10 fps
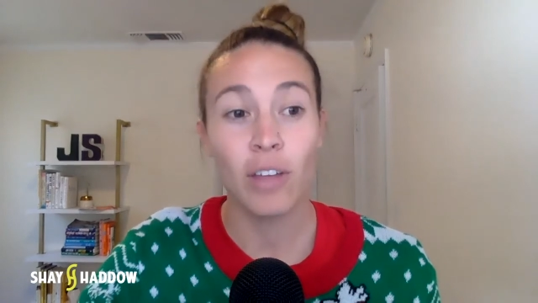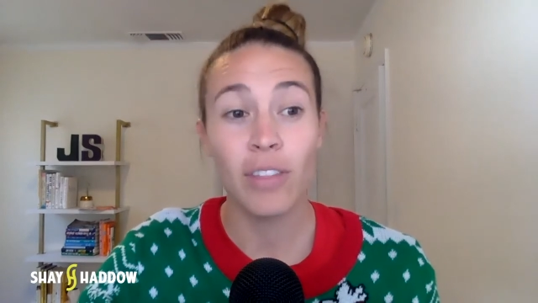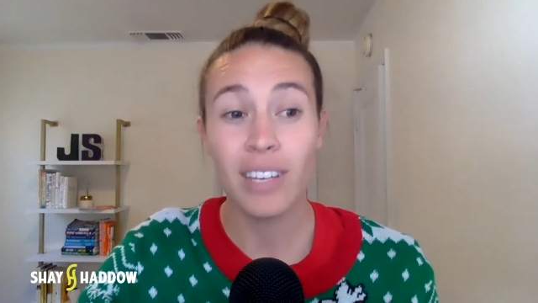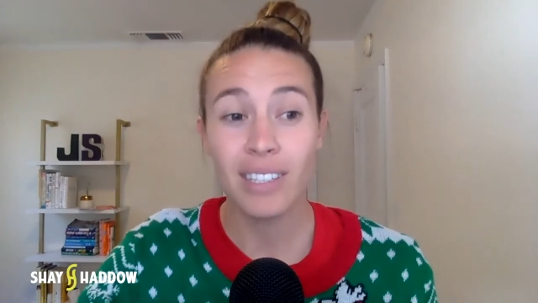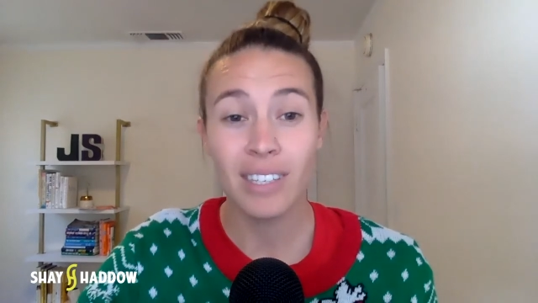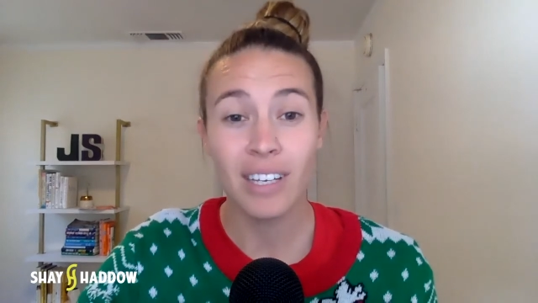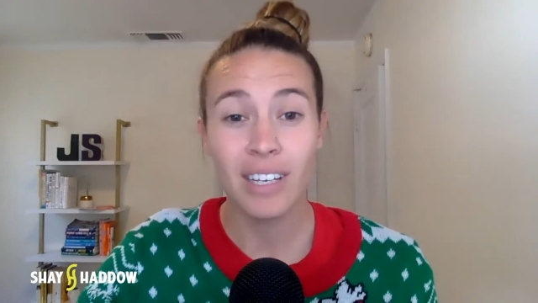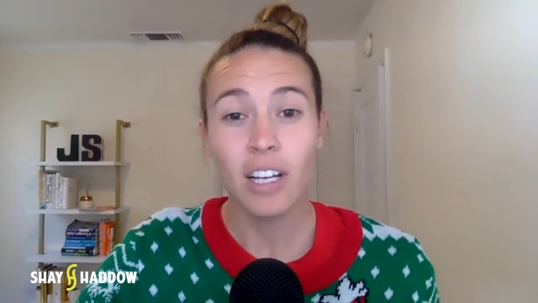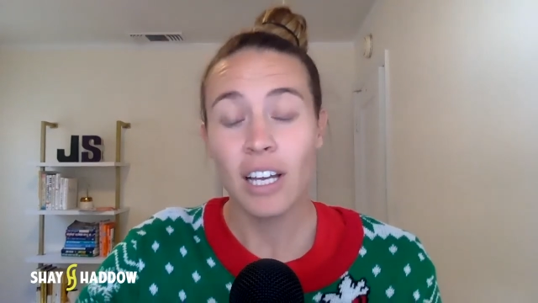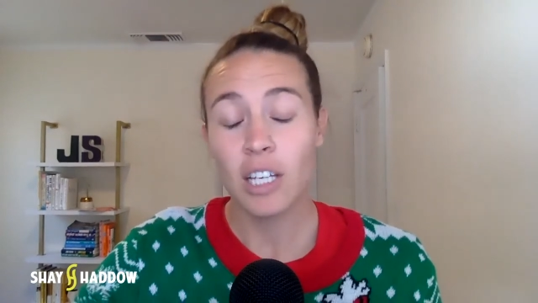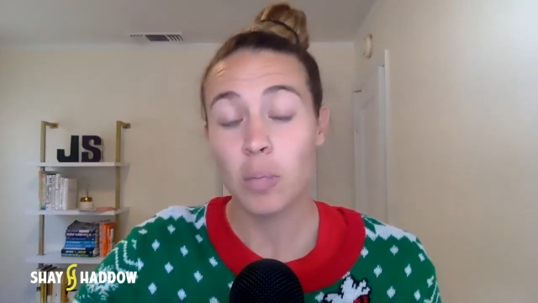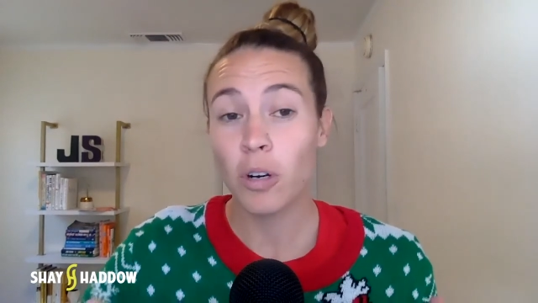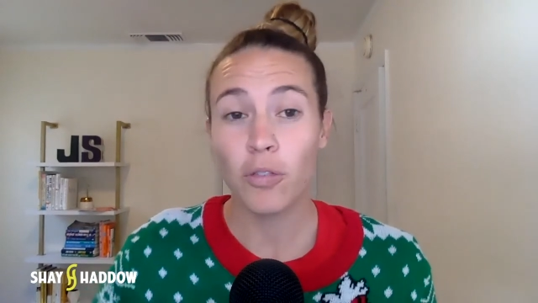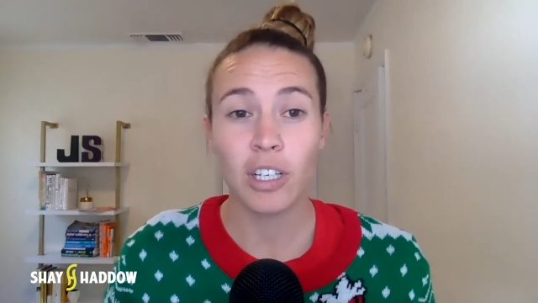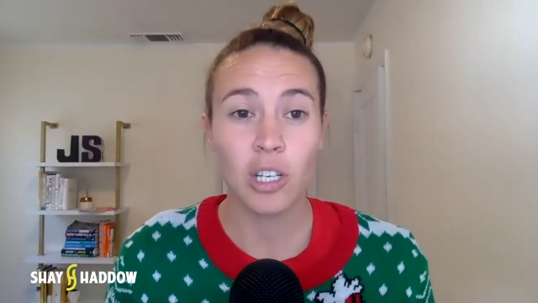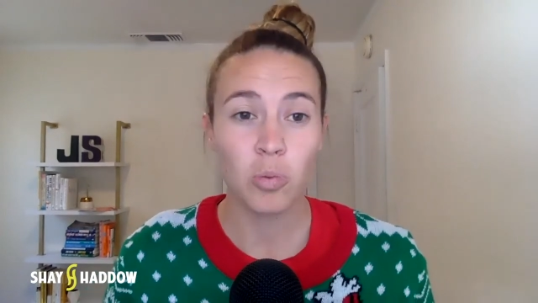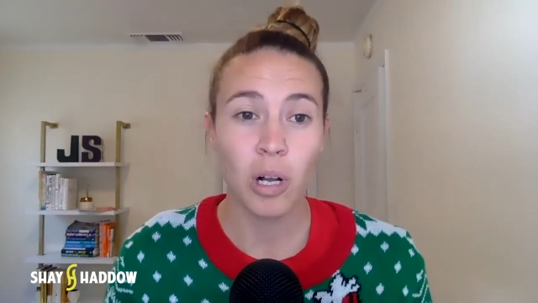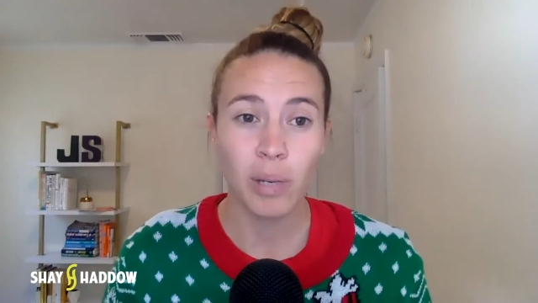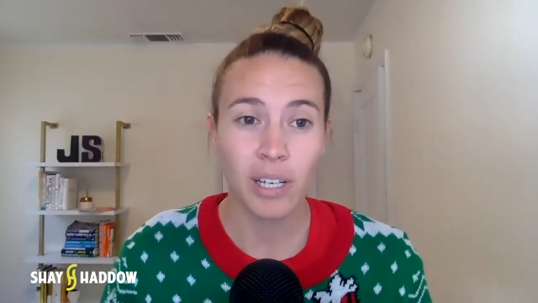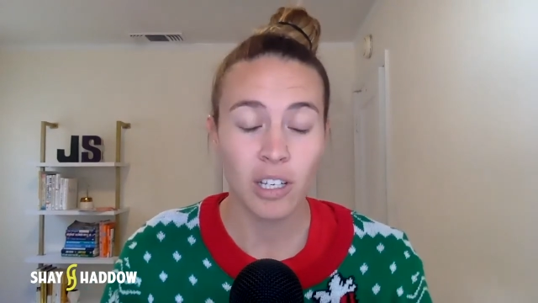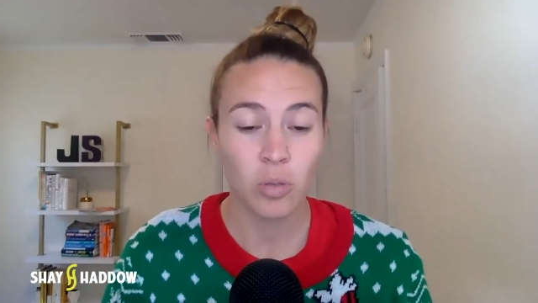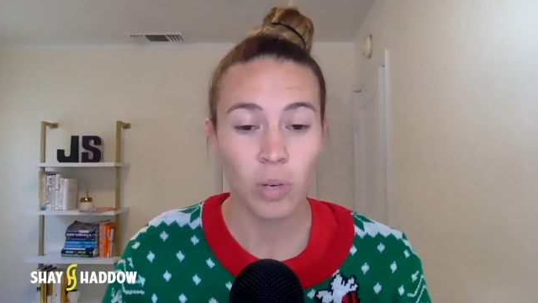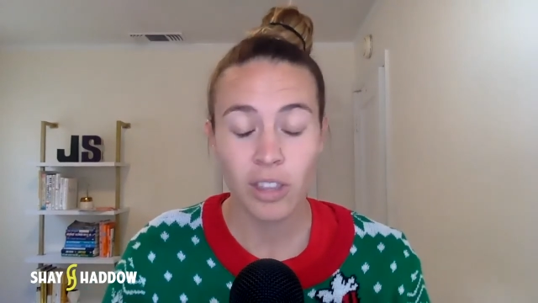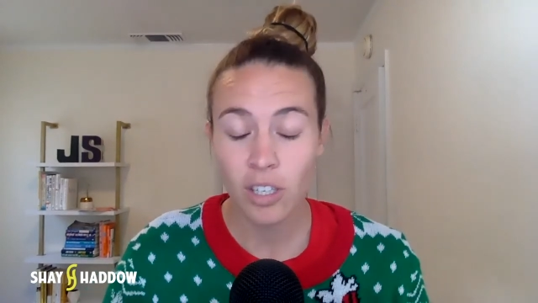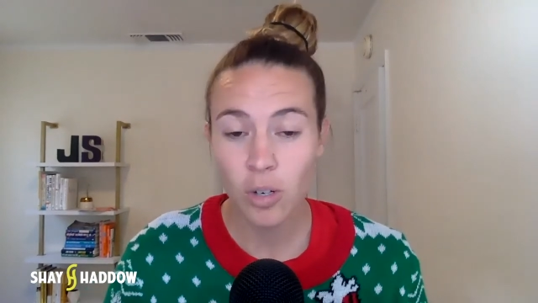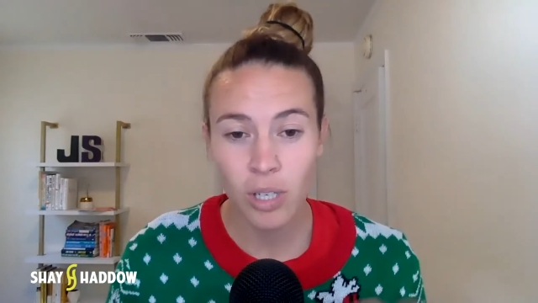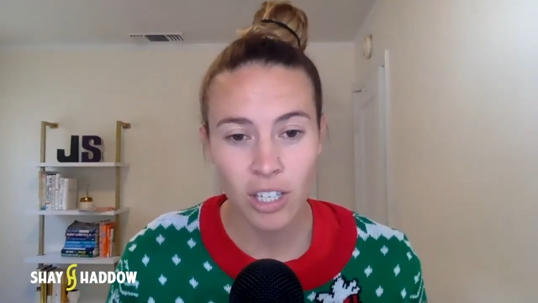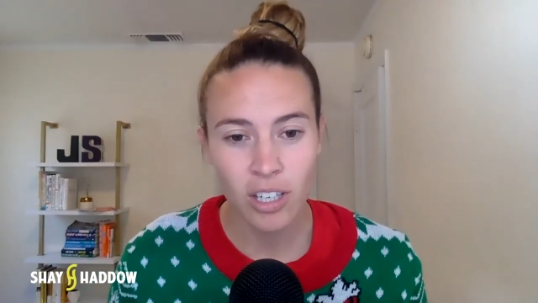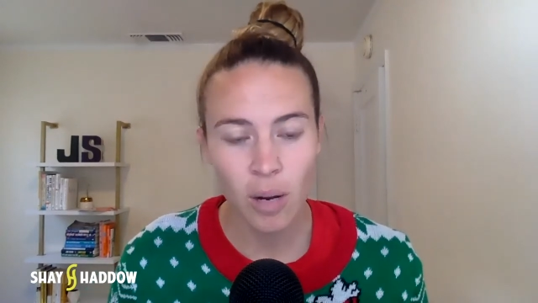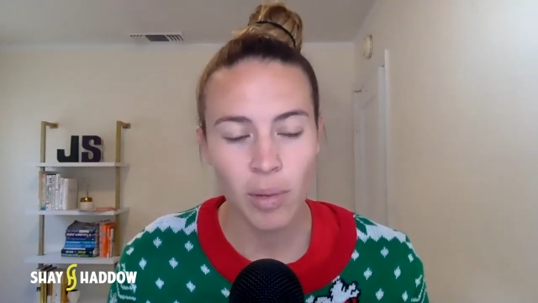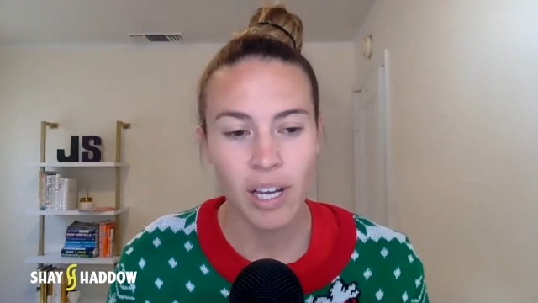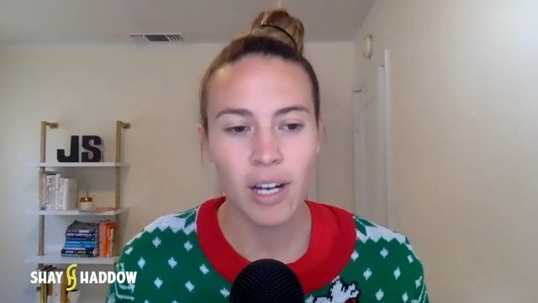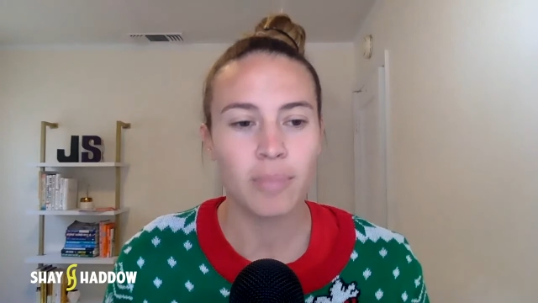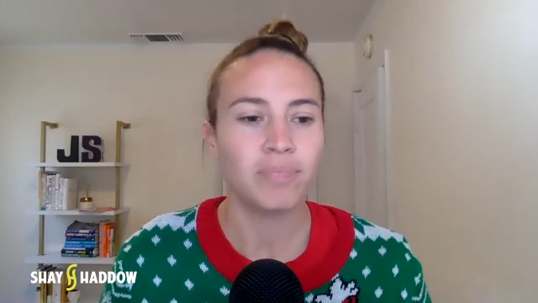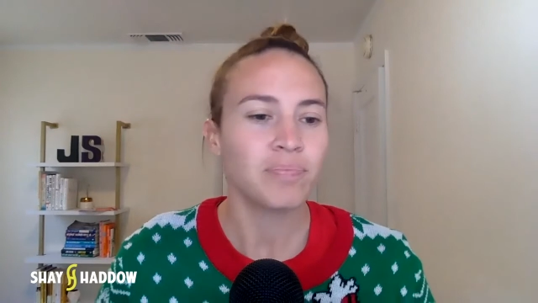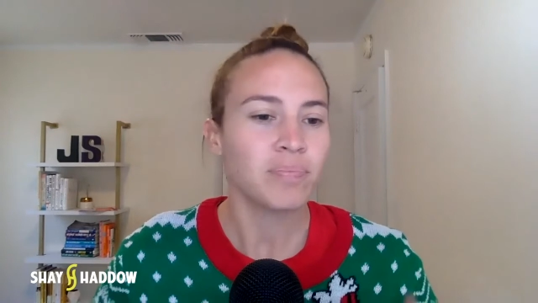And this is perfect as well because with the new year coming up,